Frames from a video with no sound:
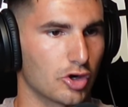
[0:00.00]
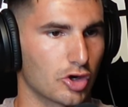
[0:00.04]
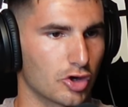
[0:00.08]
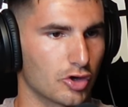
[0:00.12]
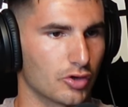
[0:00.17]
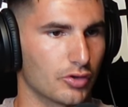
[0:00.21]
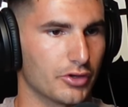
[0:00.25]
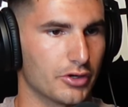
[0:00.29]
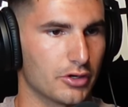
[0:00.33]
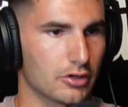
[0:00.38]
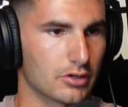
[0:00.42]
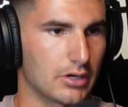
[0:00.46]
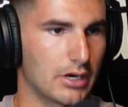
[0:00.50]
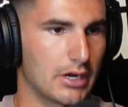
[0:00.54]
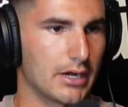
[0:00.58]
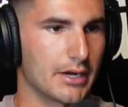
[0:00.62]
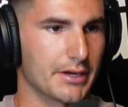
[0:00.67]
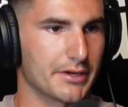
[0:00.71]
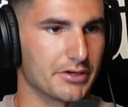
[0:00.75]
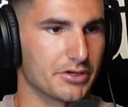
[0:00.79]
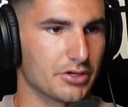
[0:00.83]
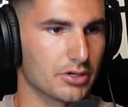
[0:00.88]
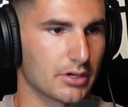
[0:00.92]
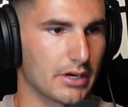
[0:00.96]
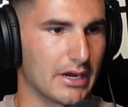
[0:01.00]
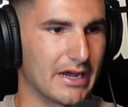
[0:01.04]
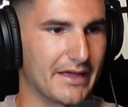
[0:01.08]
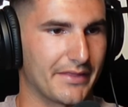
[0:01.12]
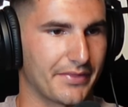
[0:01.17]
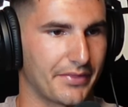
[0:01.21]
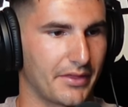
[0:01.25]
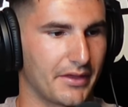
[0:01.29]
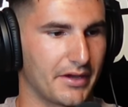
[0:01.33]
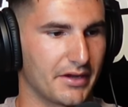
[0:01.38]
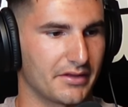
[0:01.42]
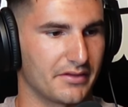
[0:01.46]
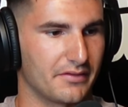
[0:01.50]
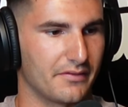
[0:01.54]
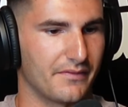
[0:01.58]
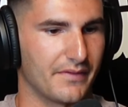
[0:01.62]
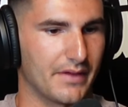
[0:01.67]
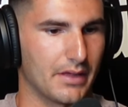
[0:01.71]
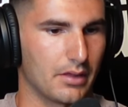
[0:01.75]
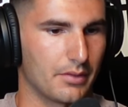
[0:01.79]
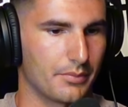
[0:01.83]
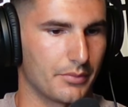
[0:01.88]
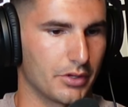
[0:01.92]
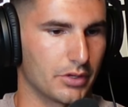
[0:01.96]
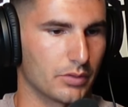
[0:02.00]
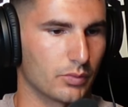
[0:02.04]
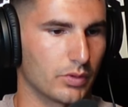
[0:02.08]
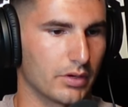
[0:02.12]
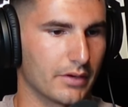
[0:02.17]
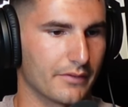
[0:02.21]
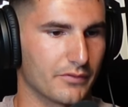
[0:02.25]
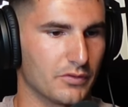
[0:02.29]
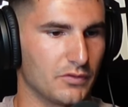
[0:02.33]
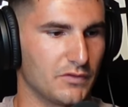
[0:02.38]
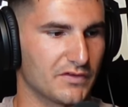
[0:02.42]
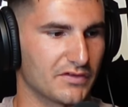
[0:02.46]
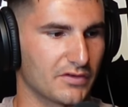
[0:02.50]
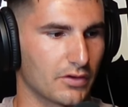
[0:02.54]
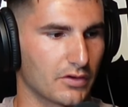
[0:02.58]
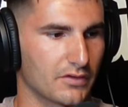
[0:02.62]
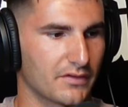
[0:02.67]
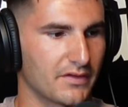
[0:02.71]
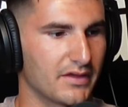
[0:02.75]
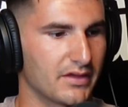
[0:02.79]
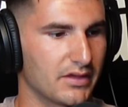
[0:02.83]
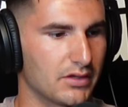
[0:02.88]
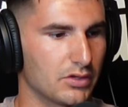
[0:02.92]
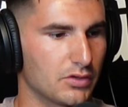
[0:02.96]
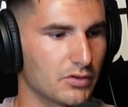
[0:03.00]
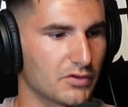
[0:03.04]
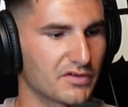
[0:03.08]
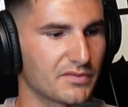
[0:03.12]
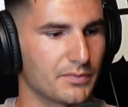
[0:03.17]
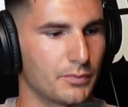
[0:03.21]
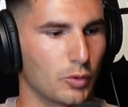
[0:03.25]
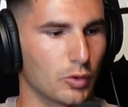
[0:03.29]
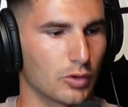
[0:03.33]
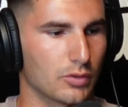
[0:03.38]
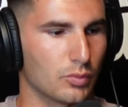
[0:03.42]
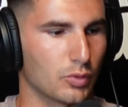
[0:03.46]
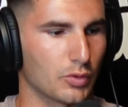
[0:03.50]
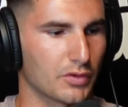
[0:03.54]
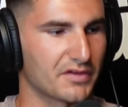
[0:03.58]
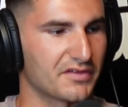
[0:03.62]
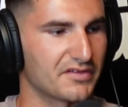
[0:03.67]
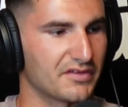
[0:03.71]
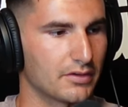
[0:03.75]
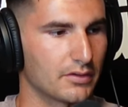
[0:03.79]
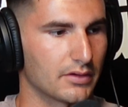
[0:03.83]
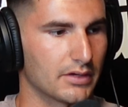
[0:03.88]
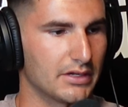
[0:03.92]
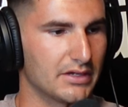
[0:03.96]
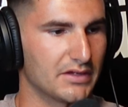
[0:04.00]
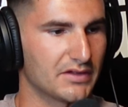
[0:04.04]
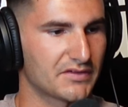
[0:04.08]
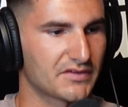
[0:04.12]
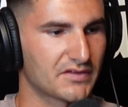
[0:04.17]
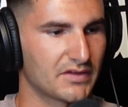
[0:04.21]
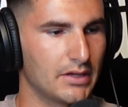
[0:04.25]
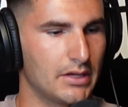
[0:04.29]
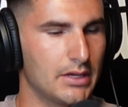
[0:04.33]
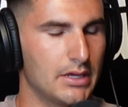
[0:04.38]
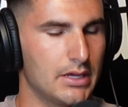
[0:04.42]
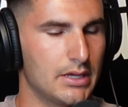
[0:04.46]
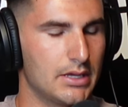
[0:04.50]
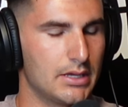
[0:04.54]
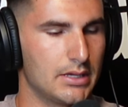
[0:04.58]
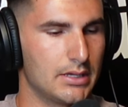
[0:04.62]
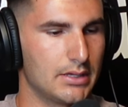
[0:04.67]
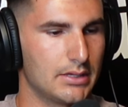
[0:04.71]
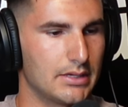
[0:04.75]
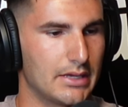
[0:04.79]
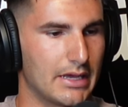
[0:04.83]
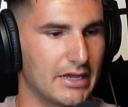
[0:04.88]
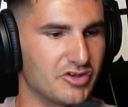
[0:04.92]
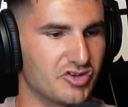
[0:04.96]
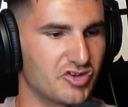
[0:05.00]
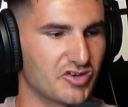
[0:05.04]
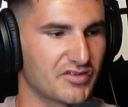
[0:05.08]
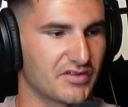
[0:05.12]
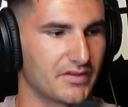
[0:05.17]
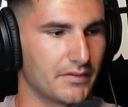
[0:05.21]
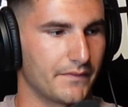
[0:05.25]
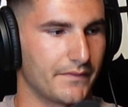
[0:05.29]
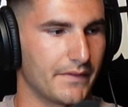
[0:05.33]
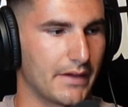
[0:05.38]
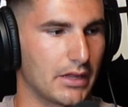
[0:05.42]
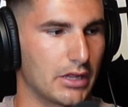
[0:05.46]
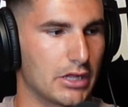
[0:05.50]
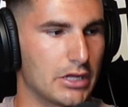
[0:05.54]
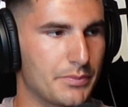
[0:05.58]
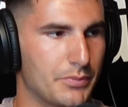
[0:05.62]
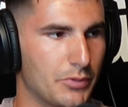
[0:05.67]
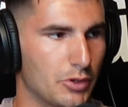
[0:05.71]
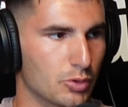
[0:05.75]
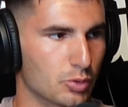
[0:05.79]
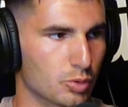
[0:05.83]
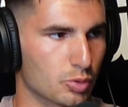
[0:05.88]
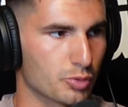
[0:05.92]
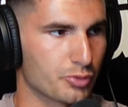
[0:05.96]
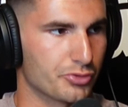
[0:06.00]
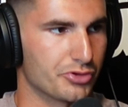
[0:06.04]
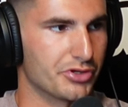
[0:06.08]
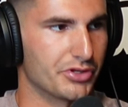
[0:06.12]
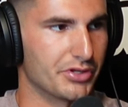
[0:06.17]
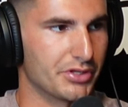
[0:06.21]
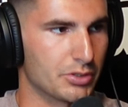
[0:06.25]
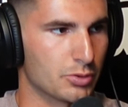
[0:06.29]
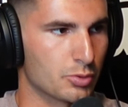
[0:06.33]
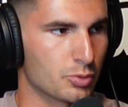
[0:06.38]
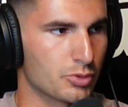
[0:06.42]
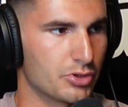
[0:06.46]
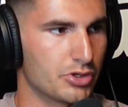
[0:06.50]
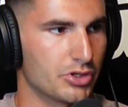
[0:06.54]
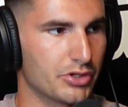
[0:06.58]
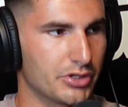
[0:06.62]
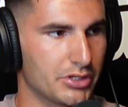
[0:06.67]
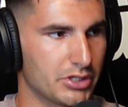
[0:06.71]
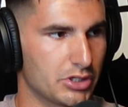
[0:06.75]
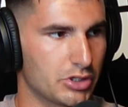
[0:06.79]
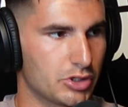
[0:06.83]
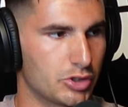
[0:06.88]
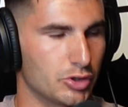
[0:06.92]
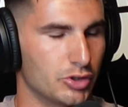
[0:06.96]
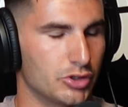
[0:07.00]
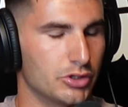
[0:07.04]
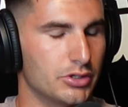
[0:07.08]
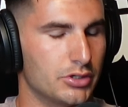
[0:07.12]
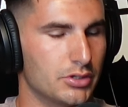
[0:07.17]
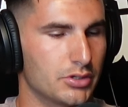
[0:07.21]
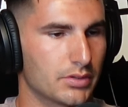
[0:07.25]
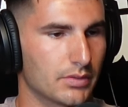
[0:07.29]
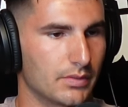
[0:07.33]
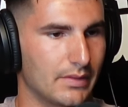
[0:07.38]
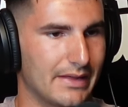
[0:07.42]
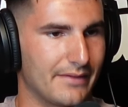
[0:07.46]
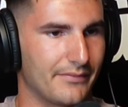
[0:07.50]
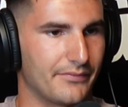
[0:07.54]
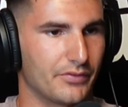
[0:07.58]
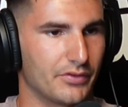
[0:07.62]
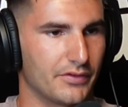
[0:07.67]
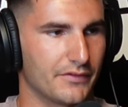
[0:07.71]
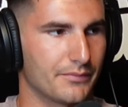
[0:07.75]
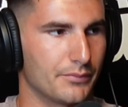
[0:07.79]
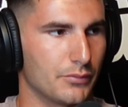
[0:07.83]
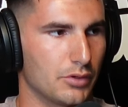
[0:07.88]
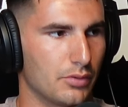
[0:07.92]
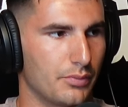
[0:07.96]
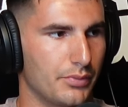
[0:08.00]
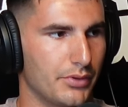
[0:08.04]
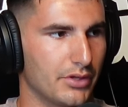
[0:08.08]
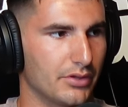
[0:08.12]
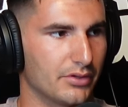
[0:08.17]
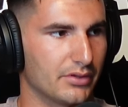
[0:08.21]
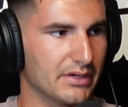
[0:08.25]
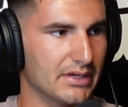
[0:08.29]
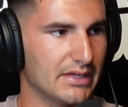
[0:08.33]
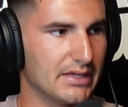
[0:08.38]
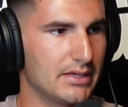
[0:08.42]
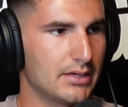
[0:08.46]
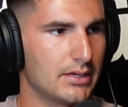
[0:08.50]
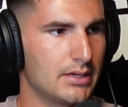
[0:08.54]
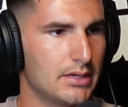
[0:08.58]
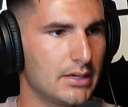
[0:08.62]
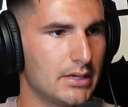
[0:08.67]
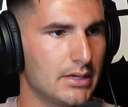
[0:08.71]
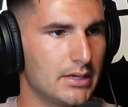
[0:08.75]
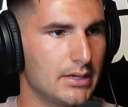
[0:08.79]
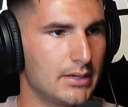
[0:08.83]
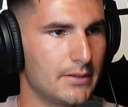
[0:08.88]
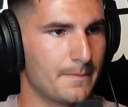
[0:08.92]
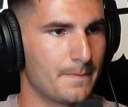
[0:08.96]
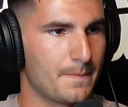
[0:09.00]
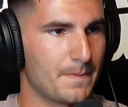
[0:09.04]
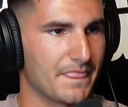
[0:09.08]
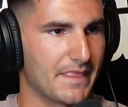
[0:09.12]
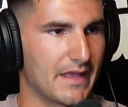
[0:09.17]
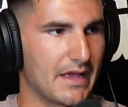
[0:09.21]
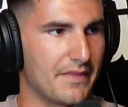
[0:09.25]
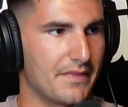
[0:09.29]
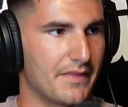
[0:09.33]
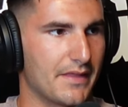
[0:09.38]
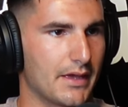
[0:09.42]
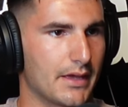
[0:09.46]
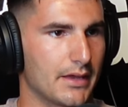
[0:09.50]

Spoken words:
earlier on in your athletic development whenever you start taking your sport more serious and just develop a really, really good level of mobility. And